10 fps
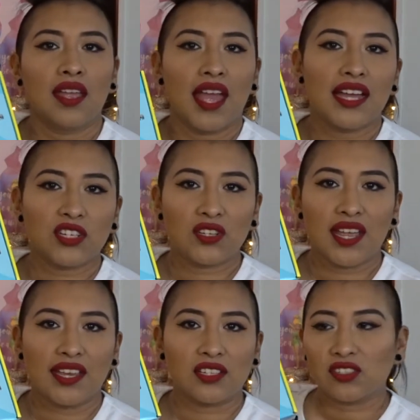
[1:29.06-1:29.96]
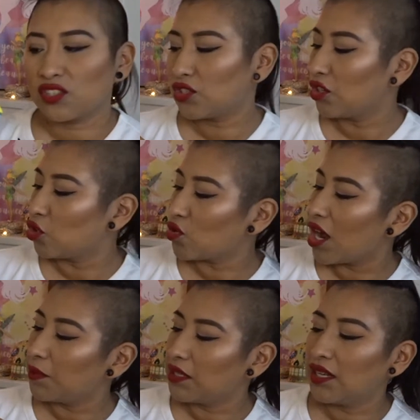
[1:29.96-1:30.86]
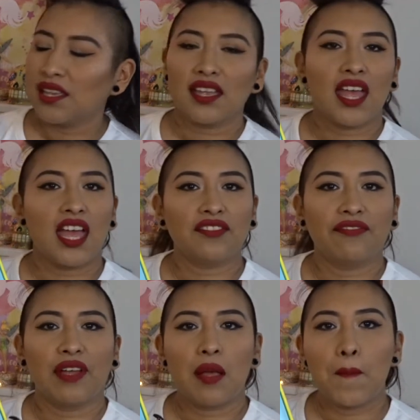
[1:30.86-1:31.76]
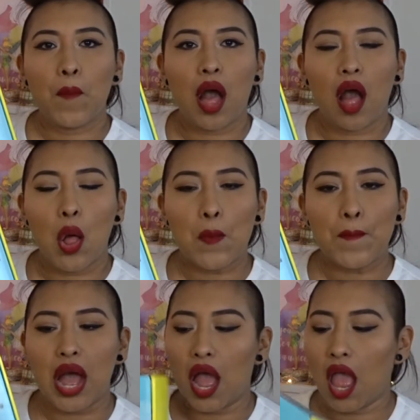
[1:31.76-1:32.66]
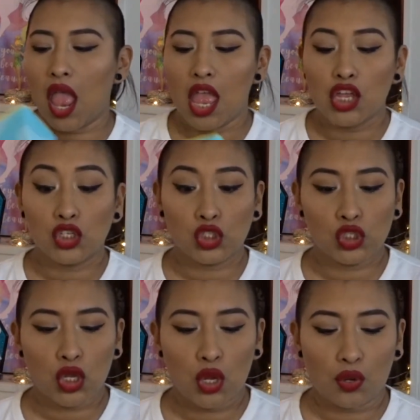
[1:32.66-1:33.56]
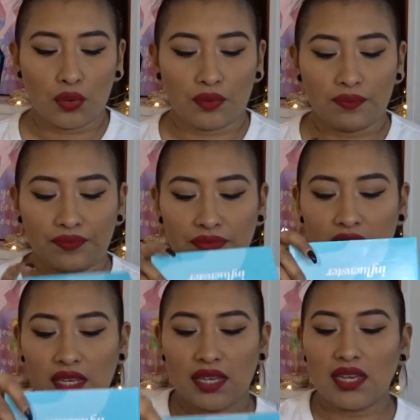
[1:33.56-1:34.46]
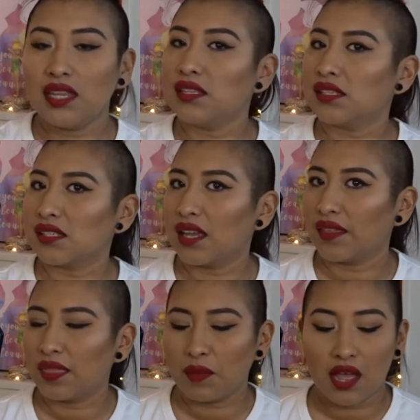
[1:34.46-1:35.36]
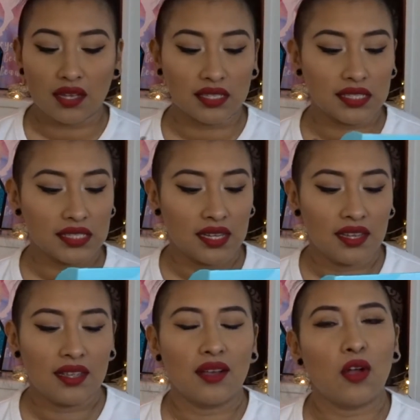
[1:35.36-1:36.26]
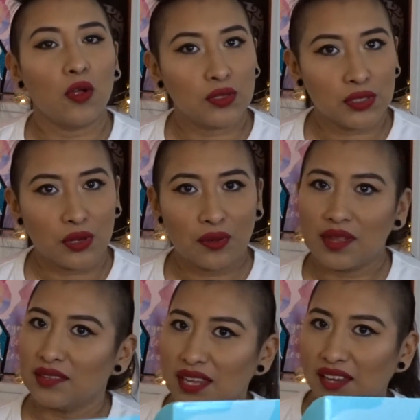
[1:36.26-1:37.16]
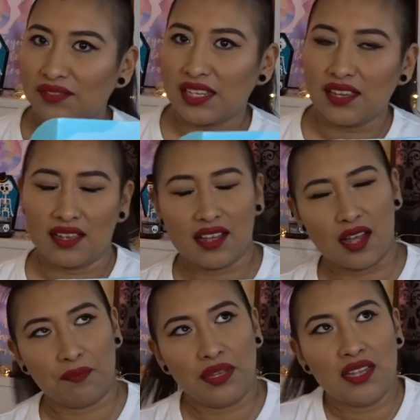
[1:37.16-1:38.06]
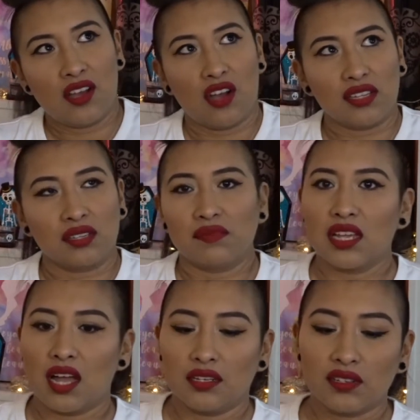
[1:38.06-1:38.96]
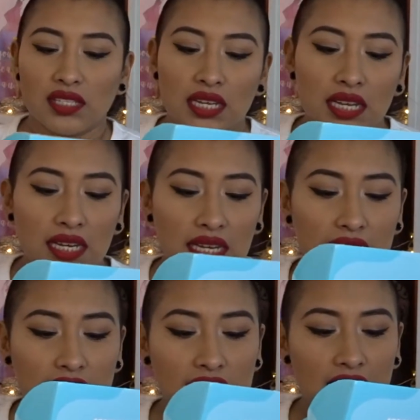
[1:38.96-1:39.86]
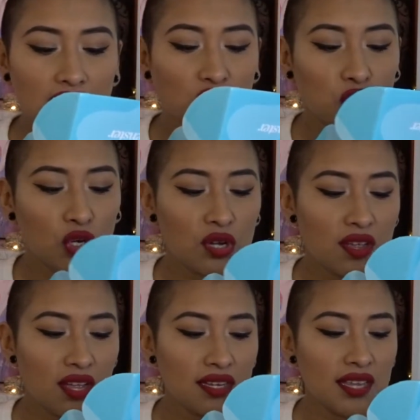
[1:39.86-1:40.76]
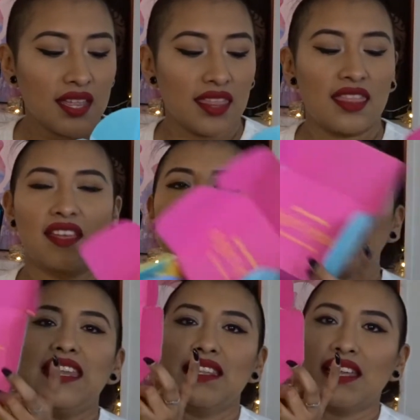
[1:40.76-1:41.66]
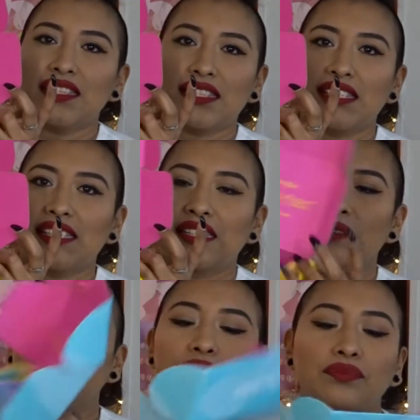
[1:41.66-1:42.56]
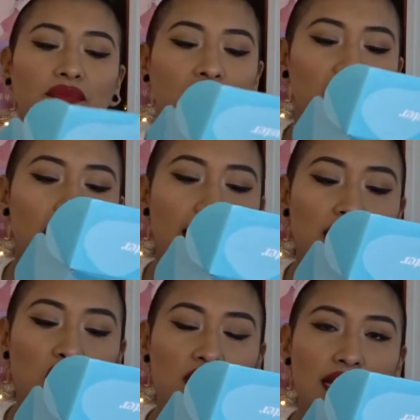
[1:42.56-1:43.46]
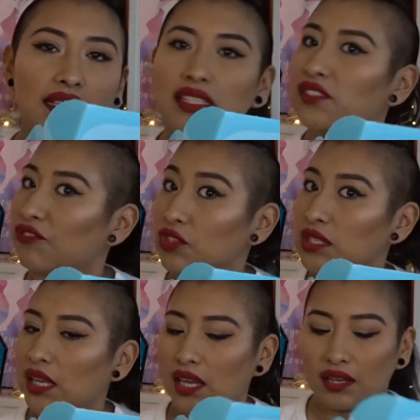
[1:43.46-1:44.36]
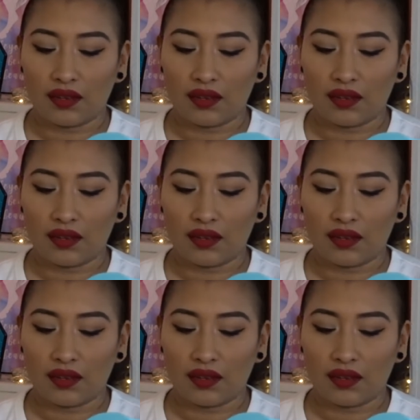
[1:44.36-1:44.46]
hashtag just dropped F-bomb. So inside the box, also lively, up, awesome colors. It says turn on the night lights, electrolytes for skin.